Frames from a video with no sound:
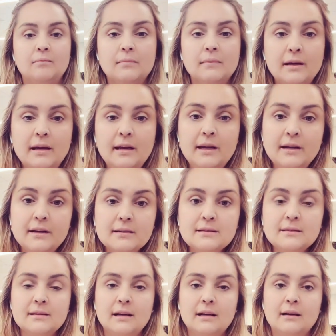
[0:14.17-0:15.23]

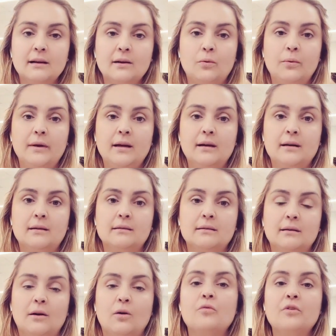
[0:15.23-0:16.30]
Here's a quick
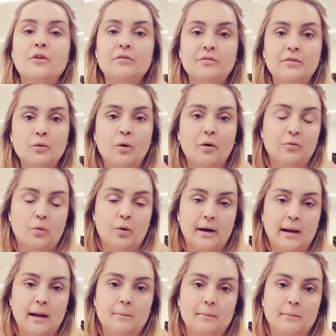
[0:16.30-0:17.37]
overview of
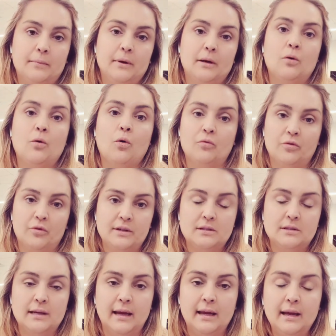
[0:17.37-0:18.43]
what I'm be covering
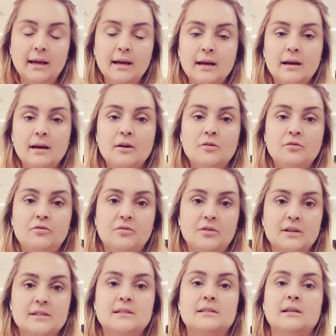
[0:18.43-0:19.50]
today.
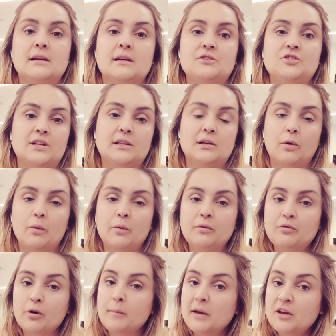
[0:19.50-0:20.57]
First, general
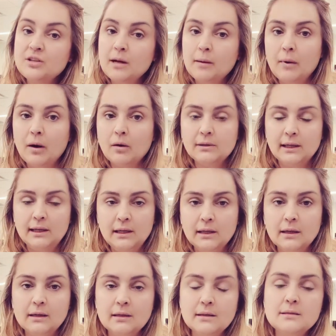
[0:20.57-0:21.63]
information about
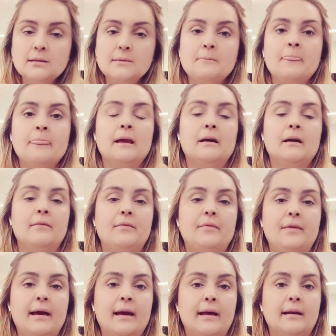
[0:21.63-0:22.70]
England,
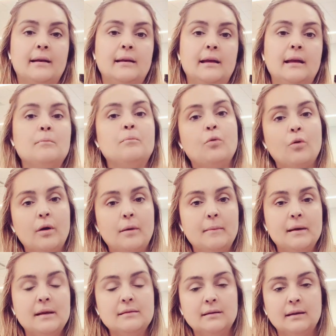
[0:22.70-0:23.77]
then
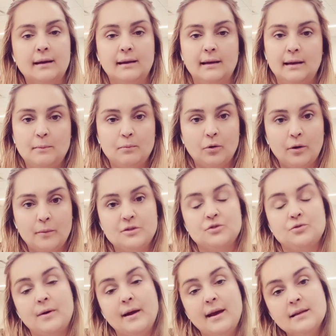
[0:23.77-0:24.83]
employment and unemployment
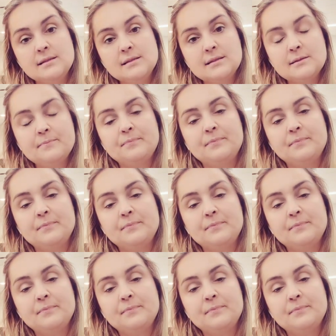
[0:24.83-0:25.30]
trends,